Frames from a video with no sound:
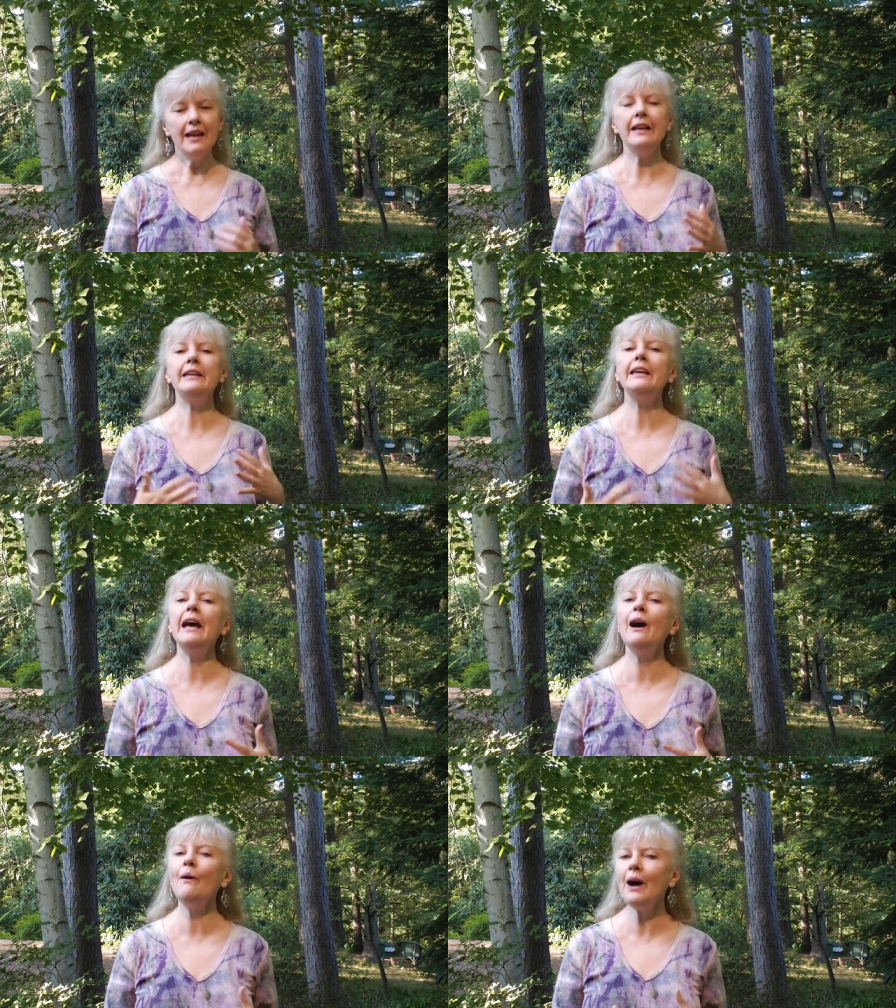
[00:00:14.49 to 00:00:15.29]
and
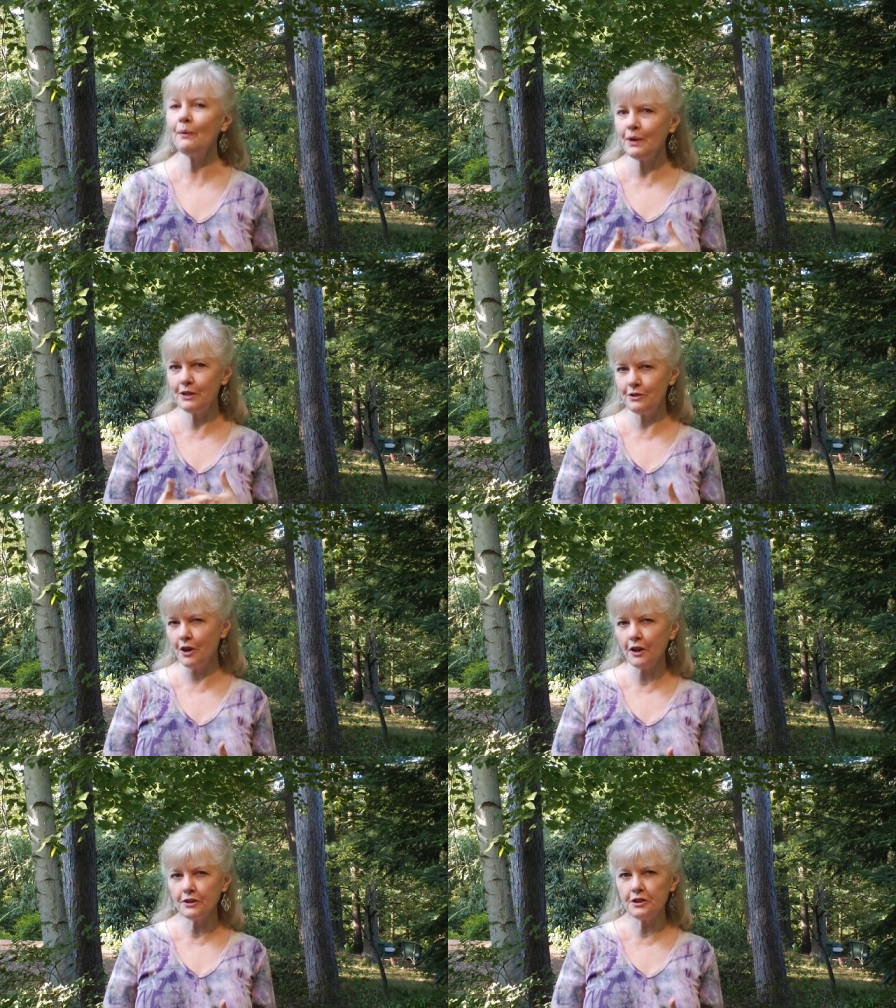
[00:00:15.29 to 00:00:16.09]
now I want to
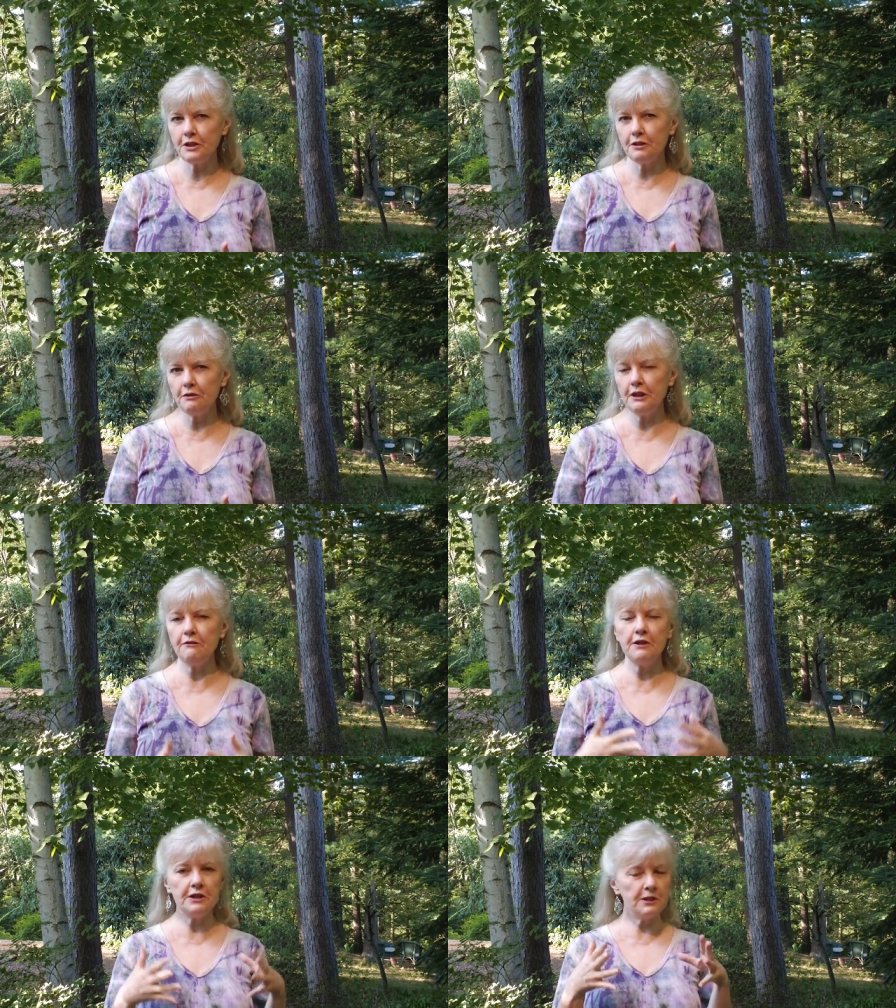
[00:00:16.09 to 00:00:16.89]
talk to you in a
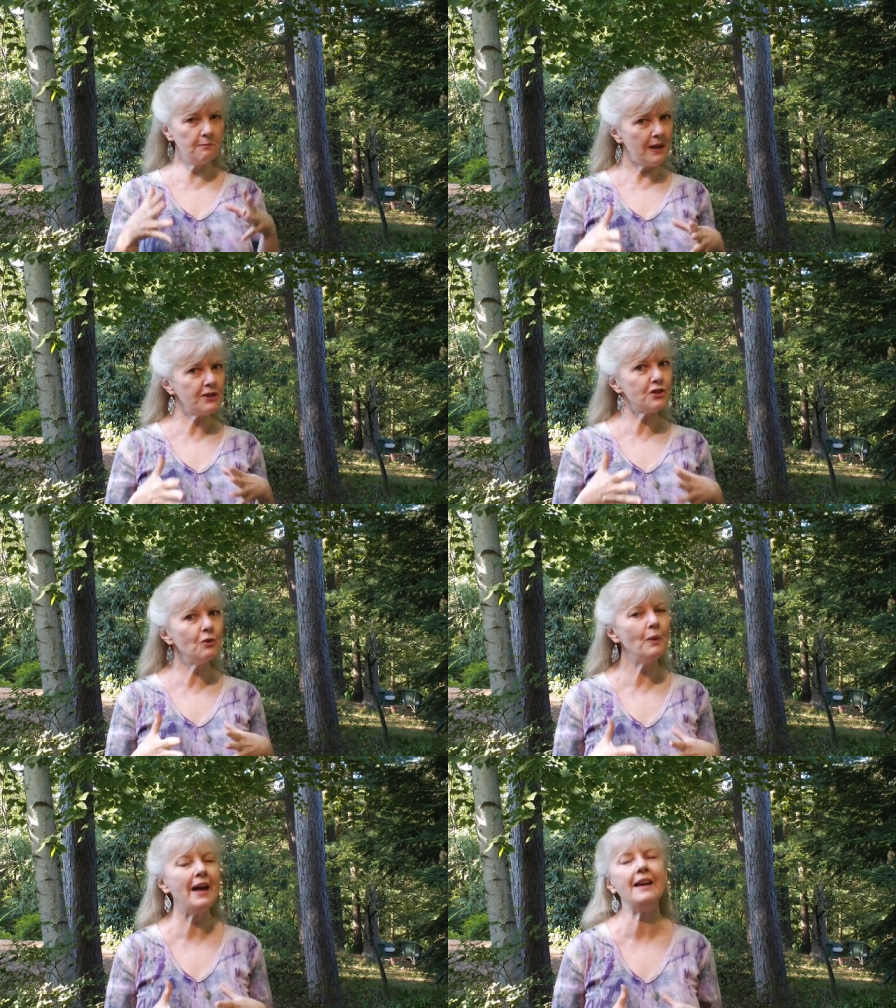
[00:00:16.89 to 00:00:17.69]
very special
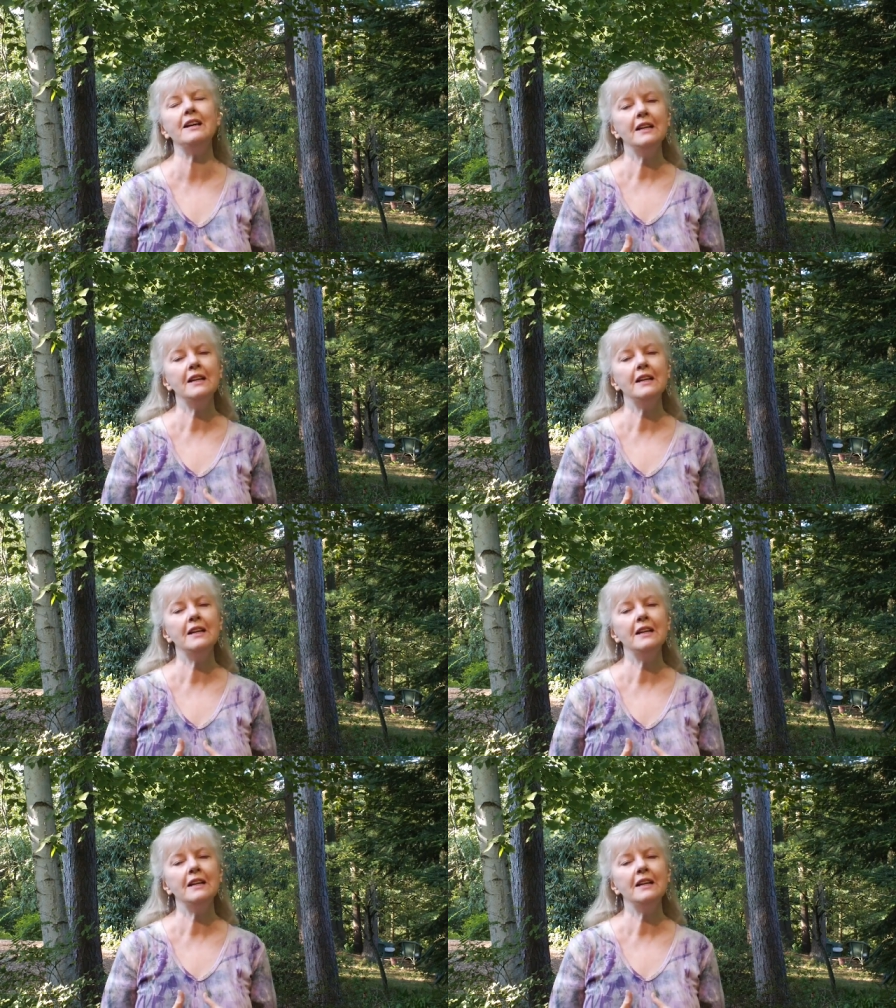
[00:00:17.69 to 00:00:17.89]
way